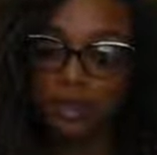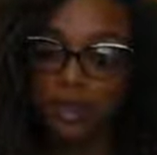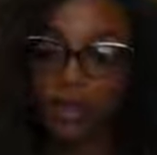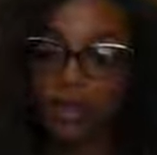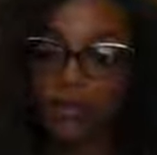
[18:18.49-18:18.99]

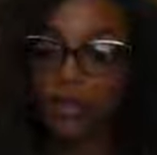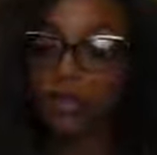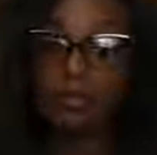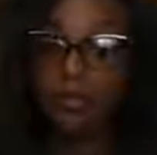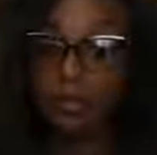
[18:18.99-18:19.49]
and
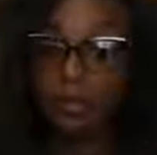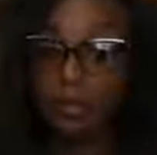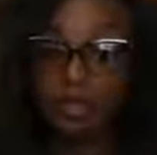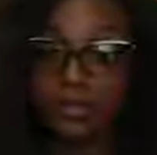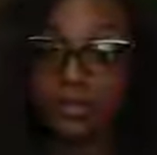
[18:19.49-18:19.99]
whatever that
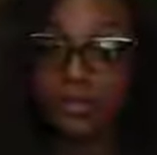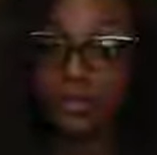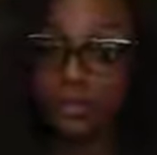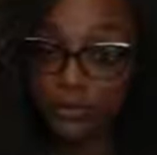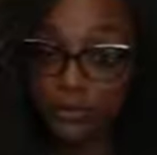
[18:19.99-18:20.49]
means for
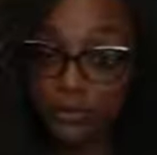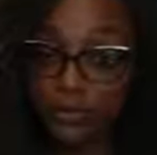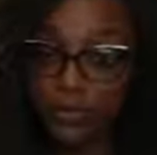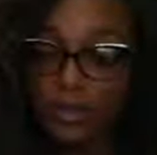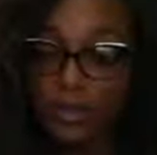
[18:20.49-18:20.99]

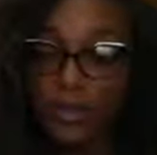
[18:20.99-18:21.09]
you.